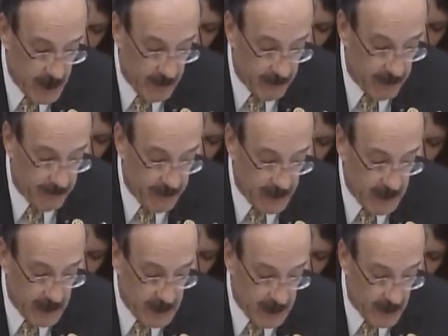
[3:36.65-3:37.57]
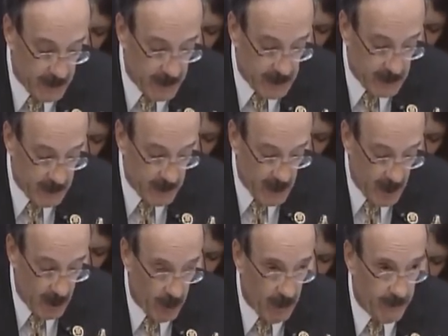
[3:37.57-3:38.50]
for funding terrorism
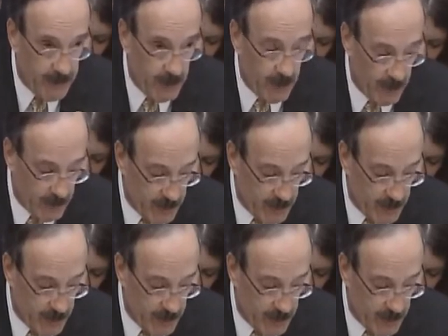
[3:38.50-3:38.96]
or fuel the